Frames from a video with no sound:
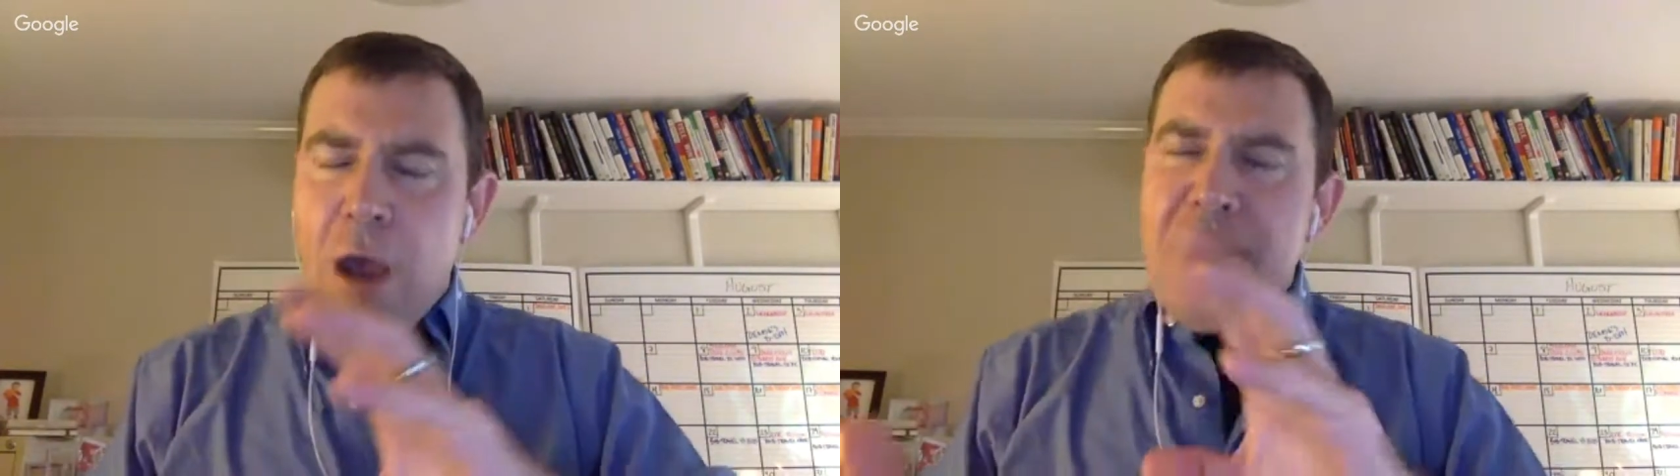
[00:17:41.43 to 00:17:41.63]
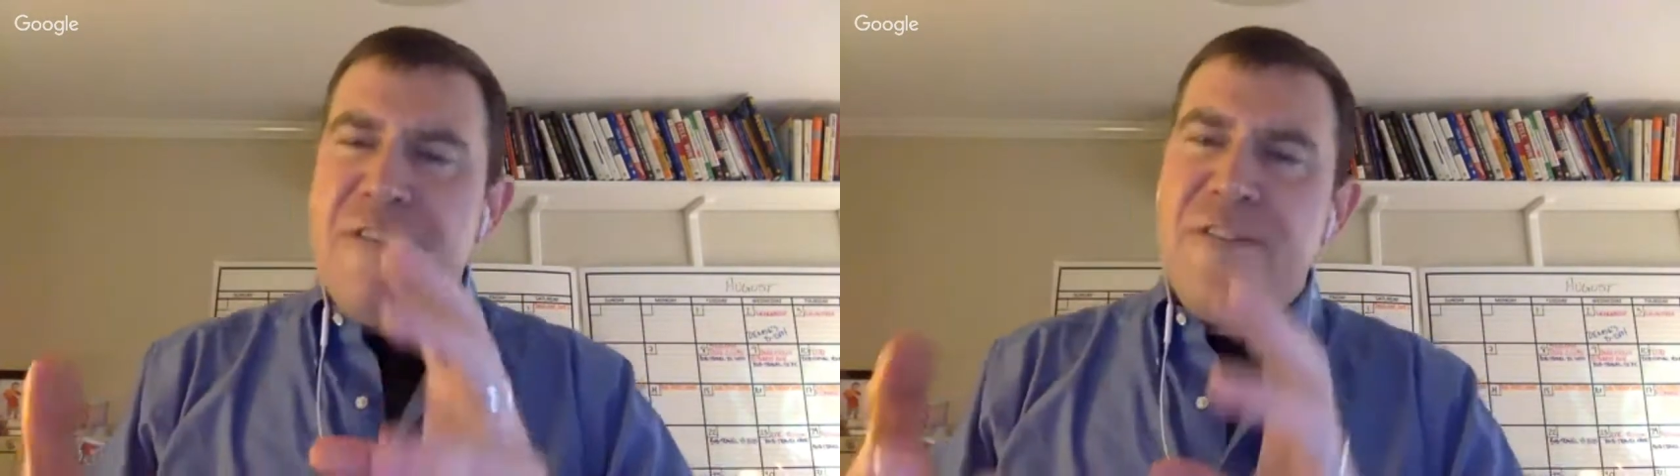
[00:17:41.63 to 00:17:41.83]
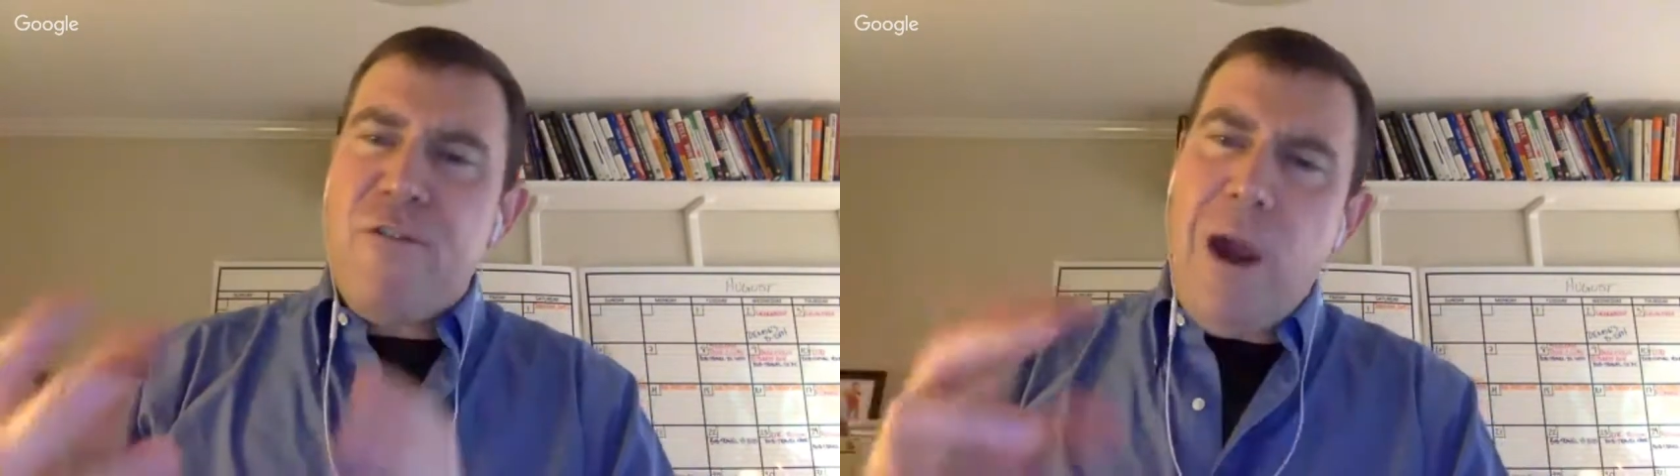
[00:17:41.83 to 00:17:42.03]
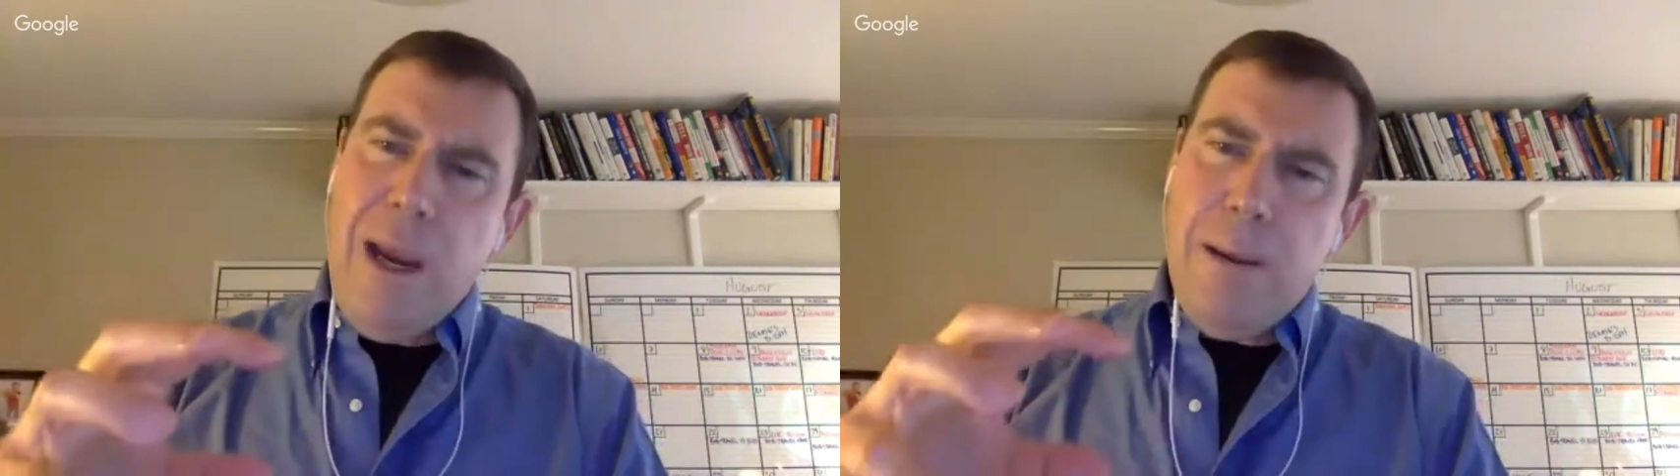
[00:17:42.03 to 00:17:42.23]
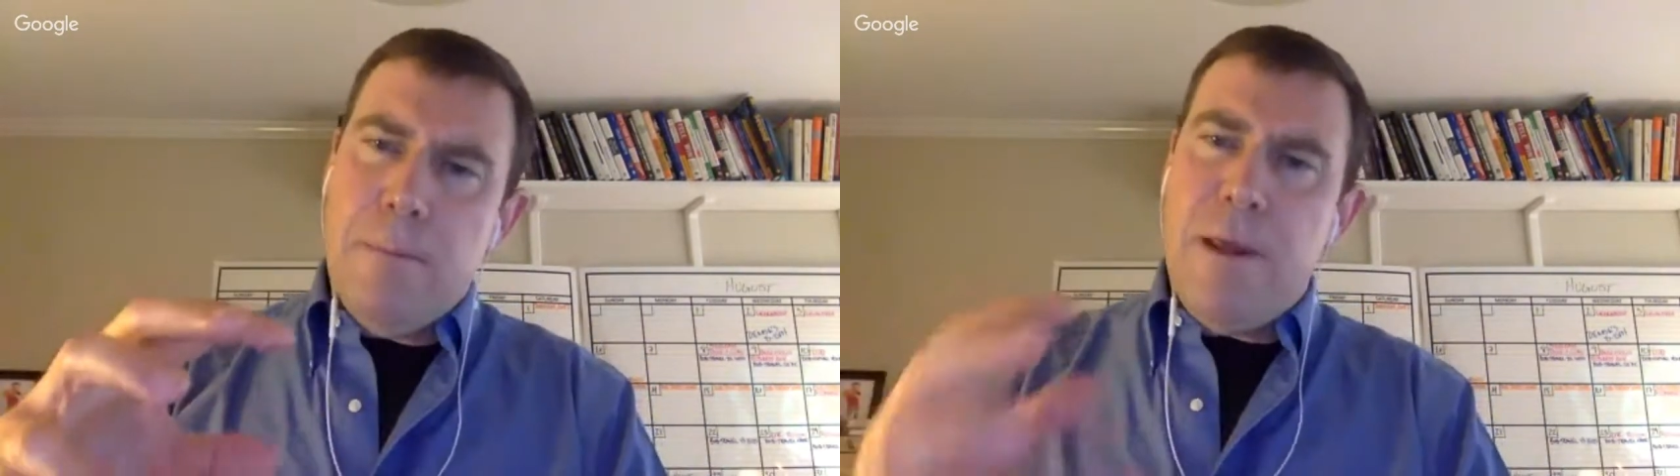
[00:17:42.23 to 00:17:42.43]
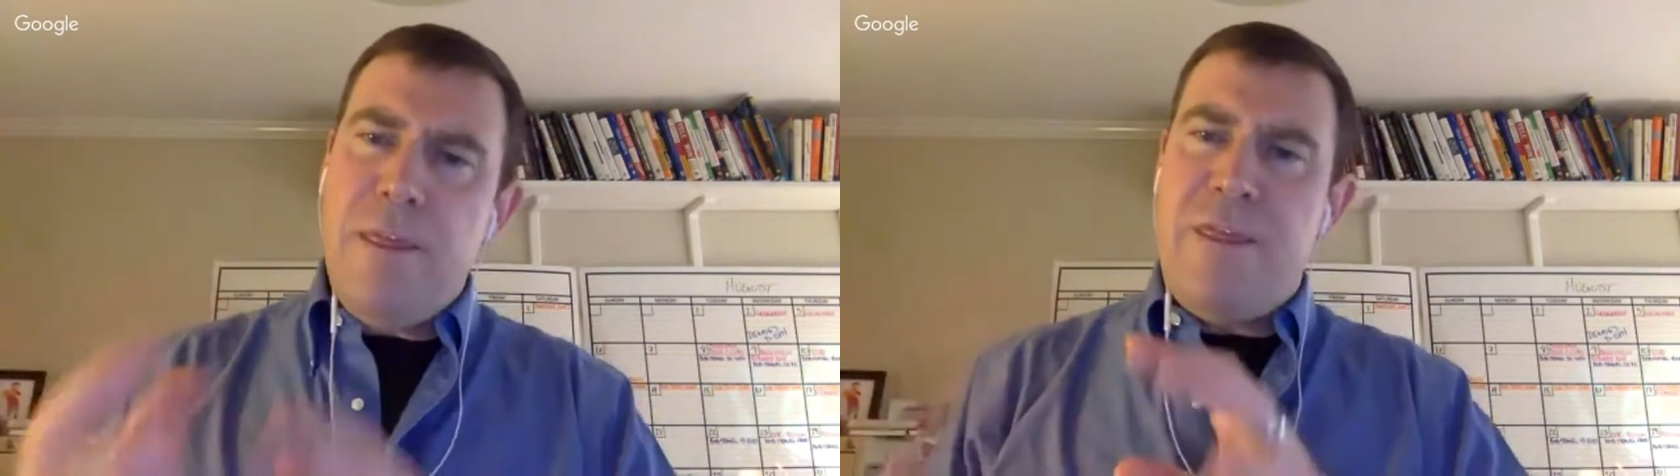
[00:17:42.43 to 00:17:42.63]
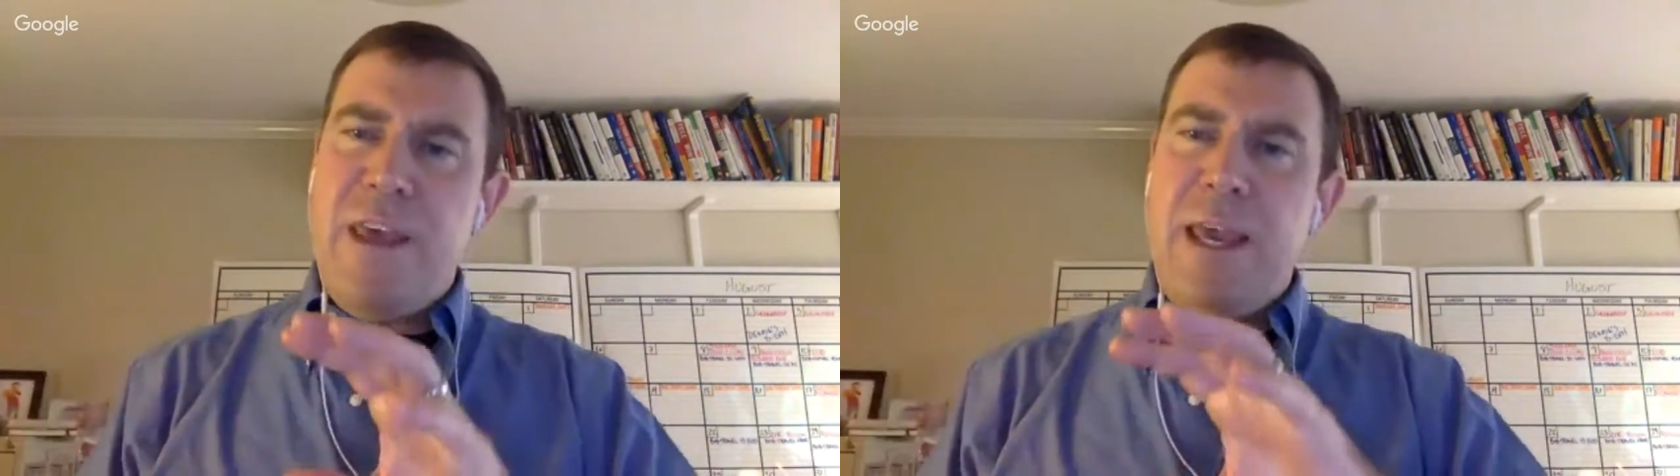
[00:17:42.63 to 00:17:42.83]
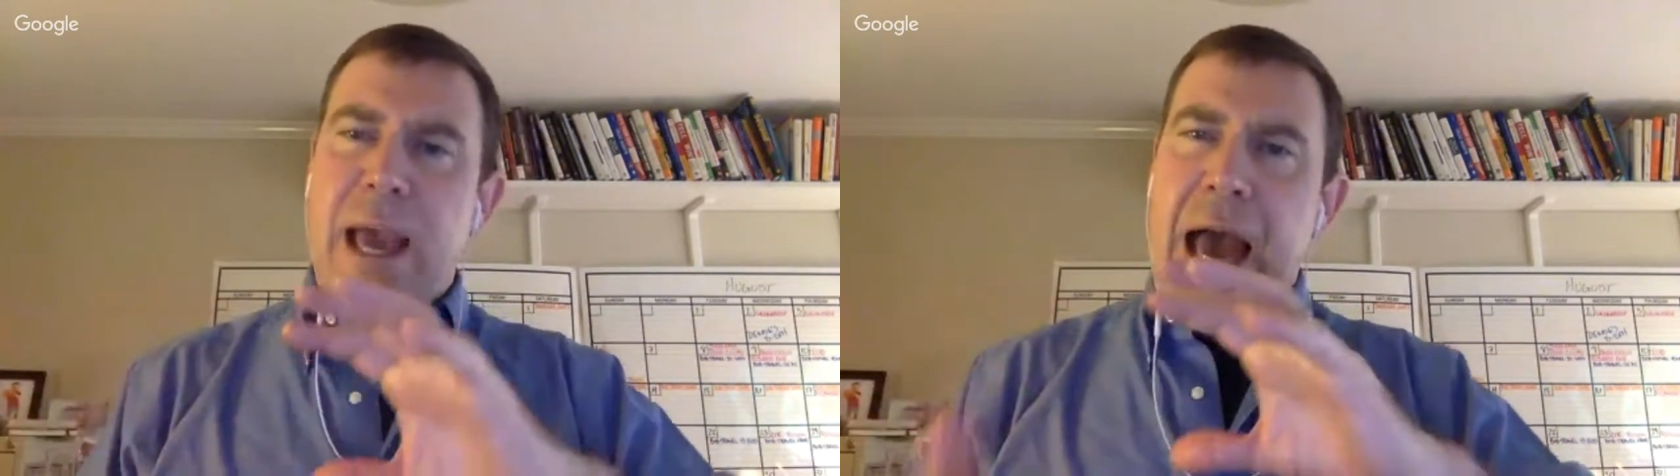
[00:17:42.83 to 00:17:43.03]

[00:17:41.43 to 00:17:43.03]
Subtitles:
frame the